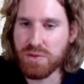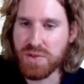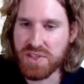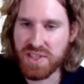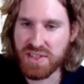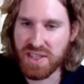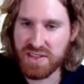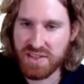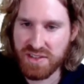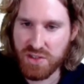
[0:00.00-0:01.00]
we see that
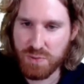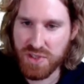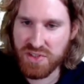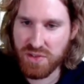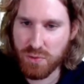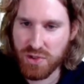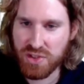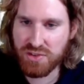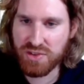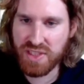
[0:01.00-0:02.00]
in the speech that
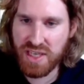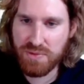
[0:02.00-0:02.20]
Washington gave